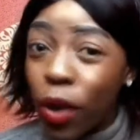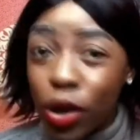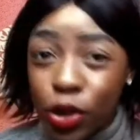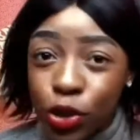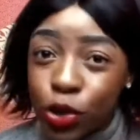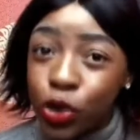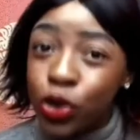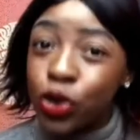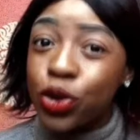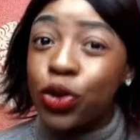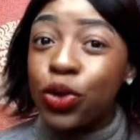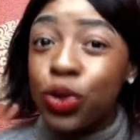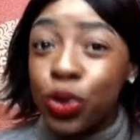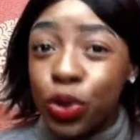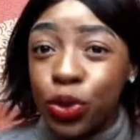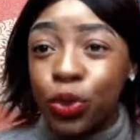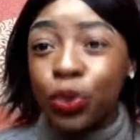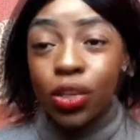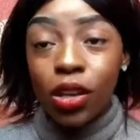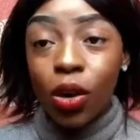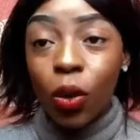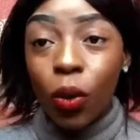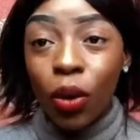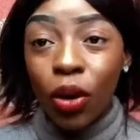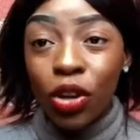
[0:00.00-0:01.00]
What do you
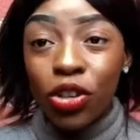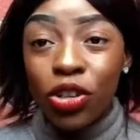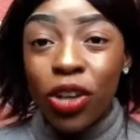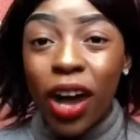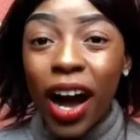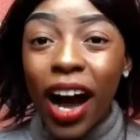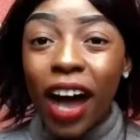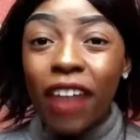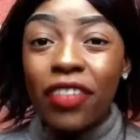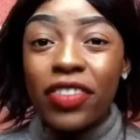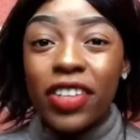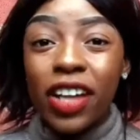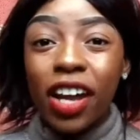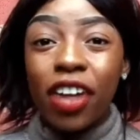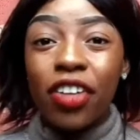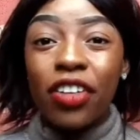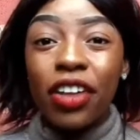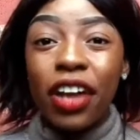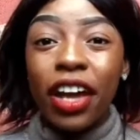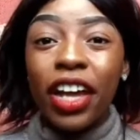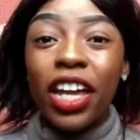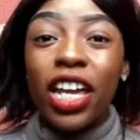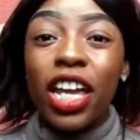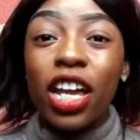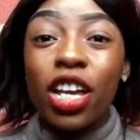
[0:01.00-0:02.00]
do? So when you have
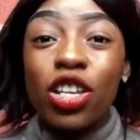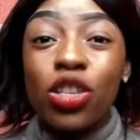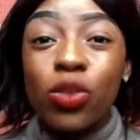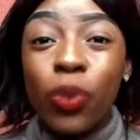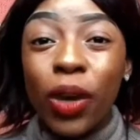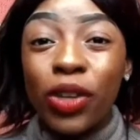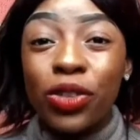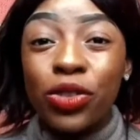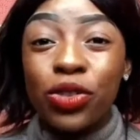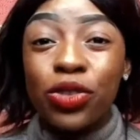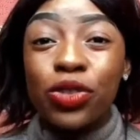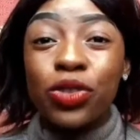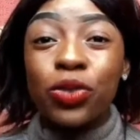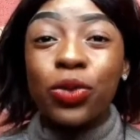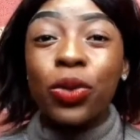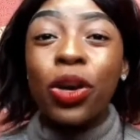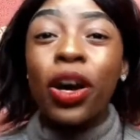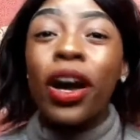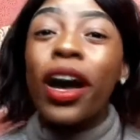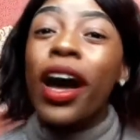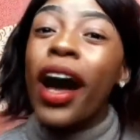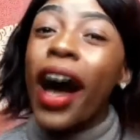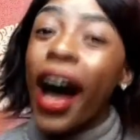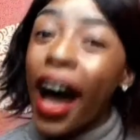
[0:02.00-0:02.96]
diarrhea, here's what to do.